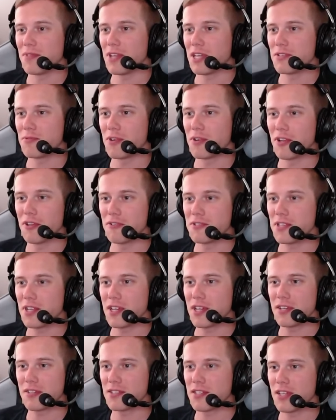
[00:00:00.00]
That's one of those
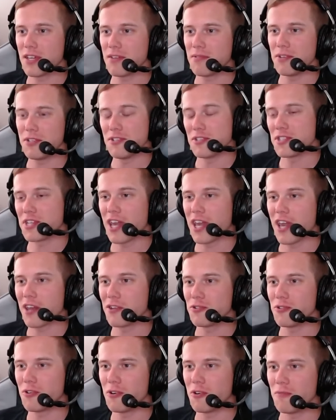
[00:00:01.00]
things that you just can't
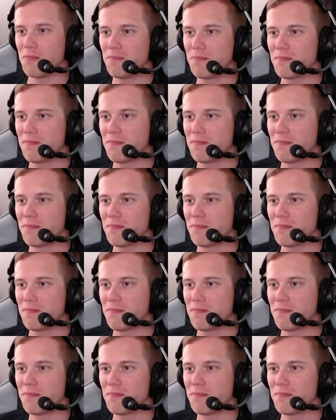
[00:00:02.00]
control.